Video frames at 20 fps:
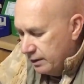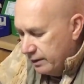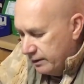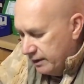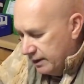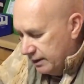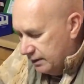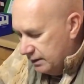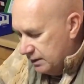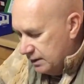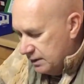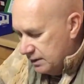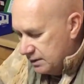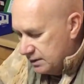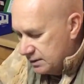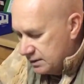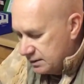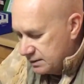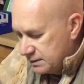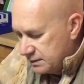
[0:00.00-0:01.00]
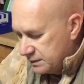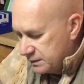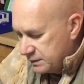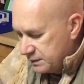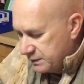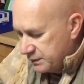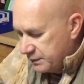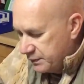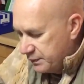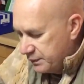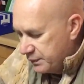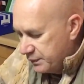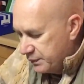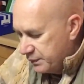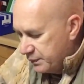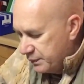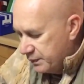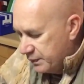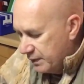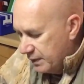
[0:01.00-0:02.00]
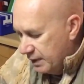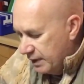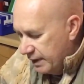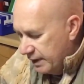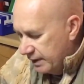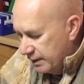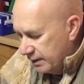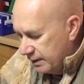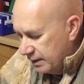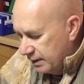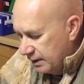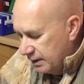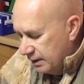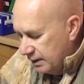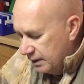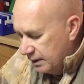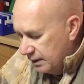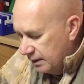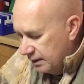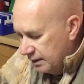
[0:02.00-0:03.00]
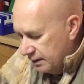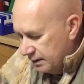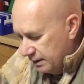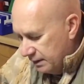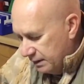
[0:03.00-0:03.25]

That is, and the